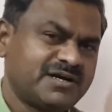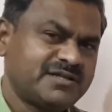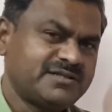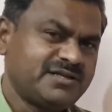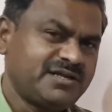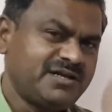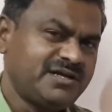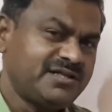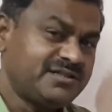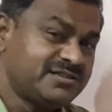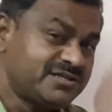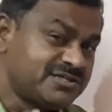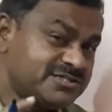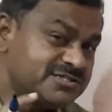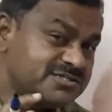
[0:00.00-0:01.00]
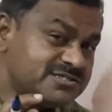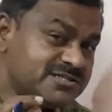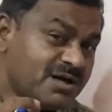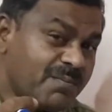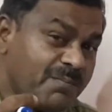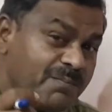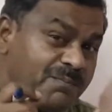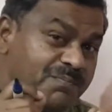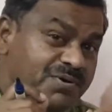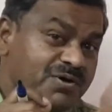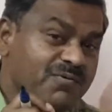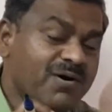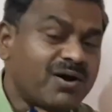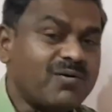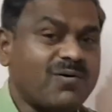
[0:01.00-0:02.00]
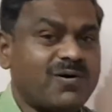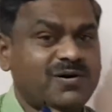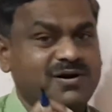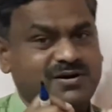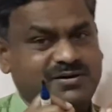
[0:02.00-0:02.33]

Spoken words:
this is the pure water